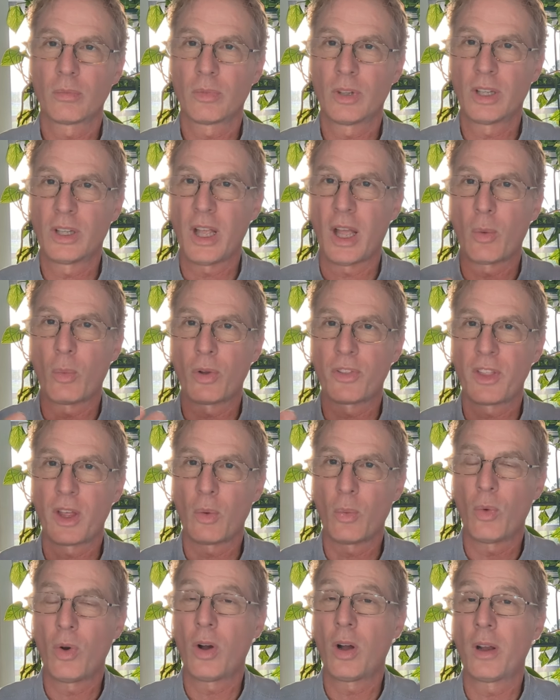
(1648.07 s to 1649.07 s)
to get what they
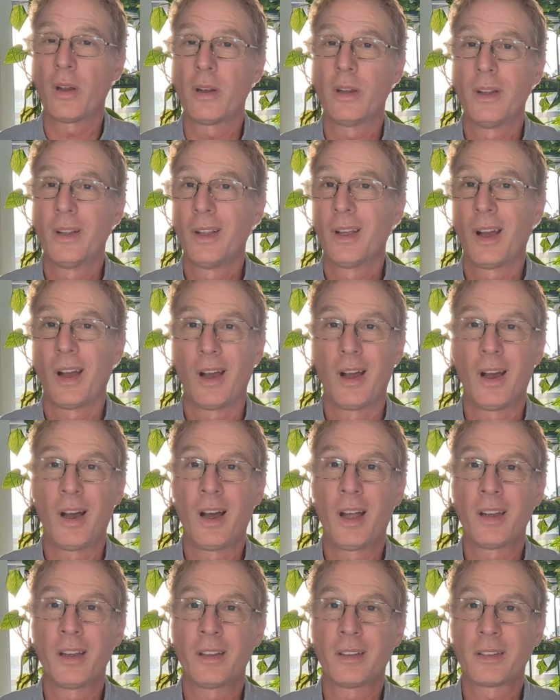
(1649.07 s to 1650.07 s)
want,
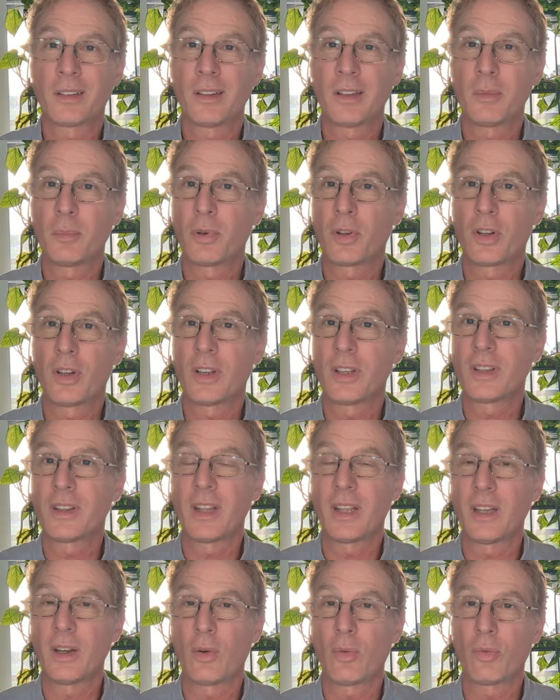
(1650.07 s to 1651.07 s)
honestly, because
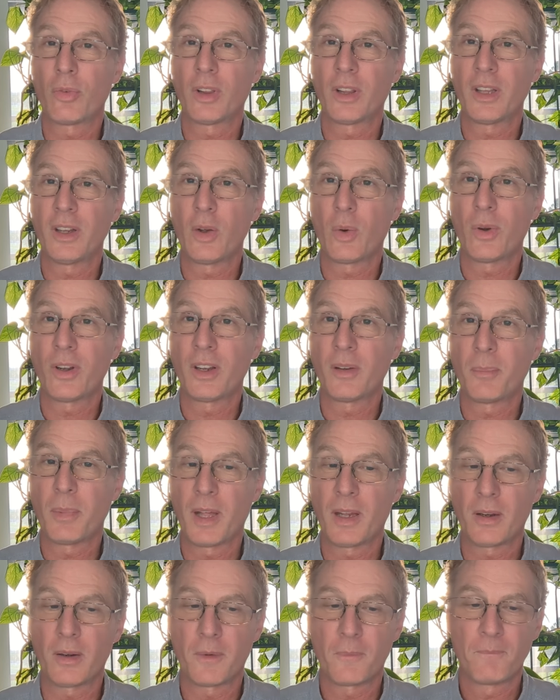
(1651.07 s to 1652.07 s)
they don't really know any
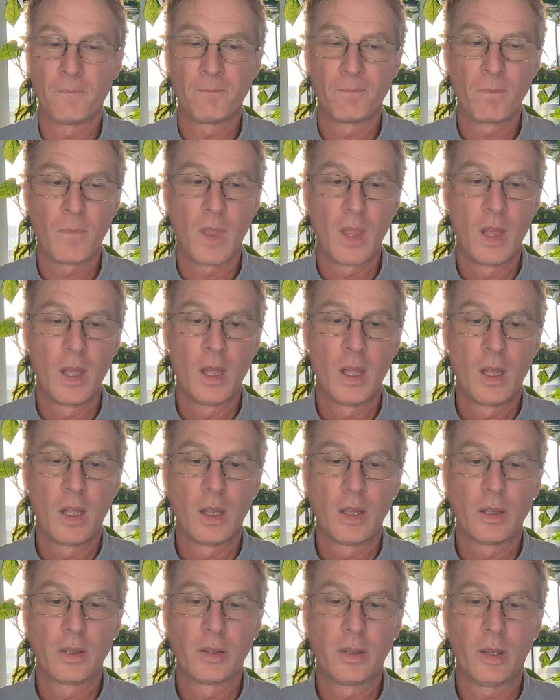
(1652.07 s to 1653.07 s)
better.
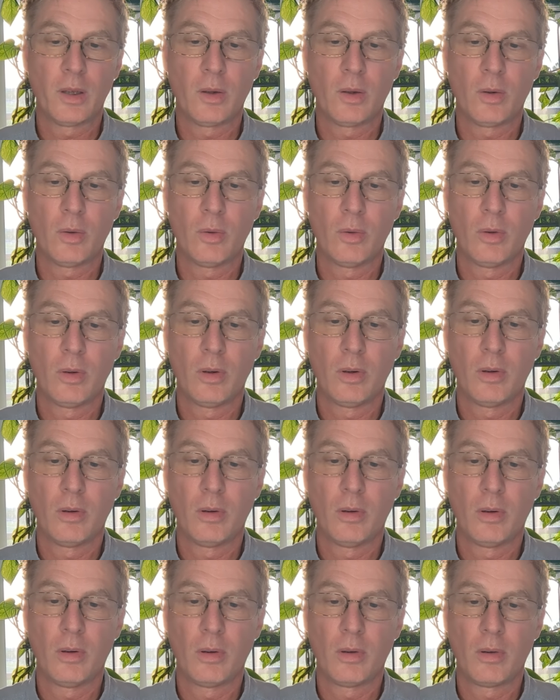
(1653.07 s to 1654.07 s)
So
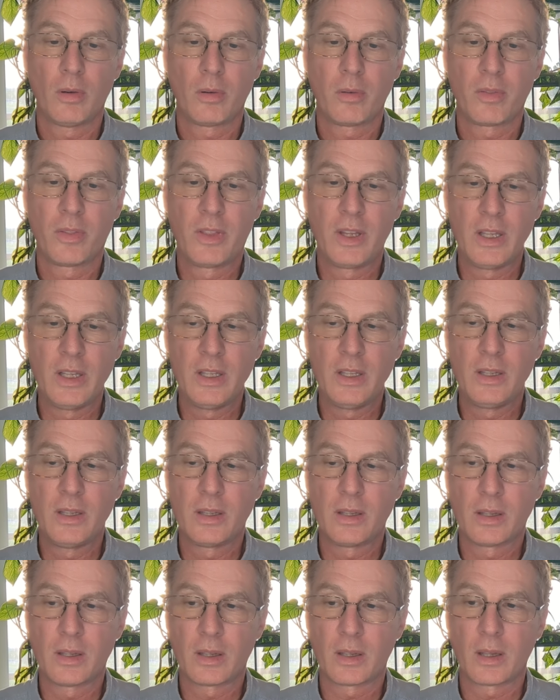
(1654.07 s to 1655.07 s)

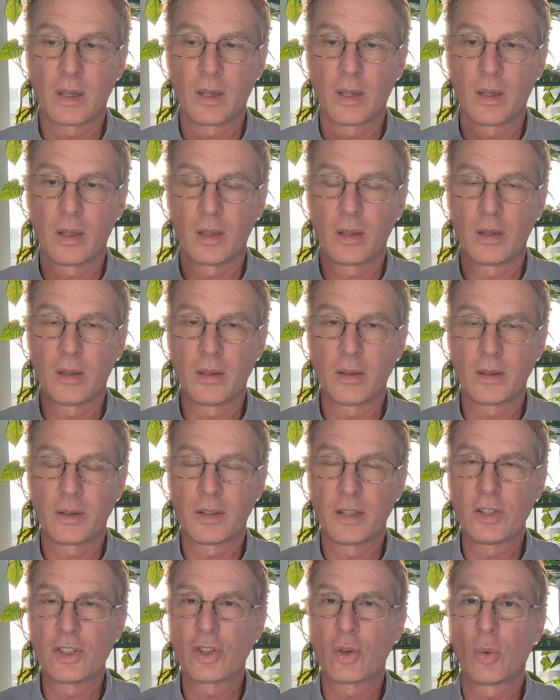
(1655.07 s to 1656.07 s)
these
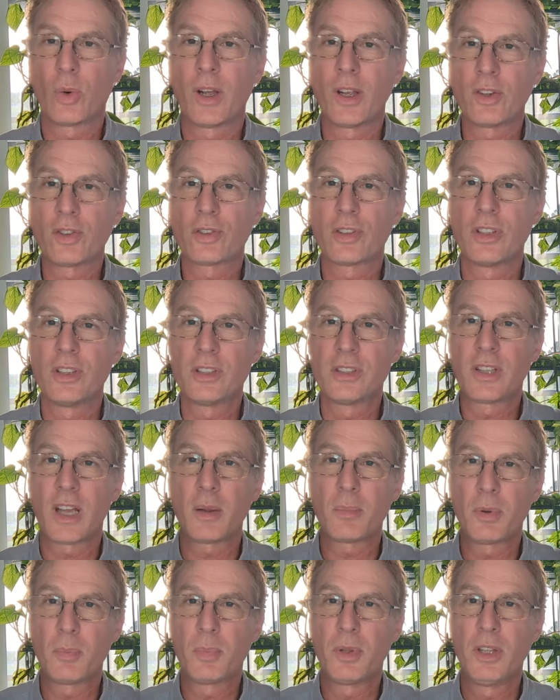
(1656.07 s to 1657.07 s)
situations, these
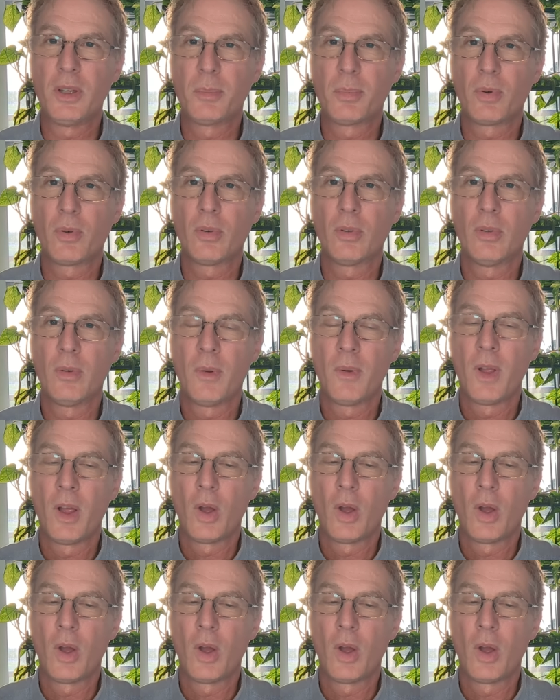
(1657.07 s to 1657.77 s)
type of people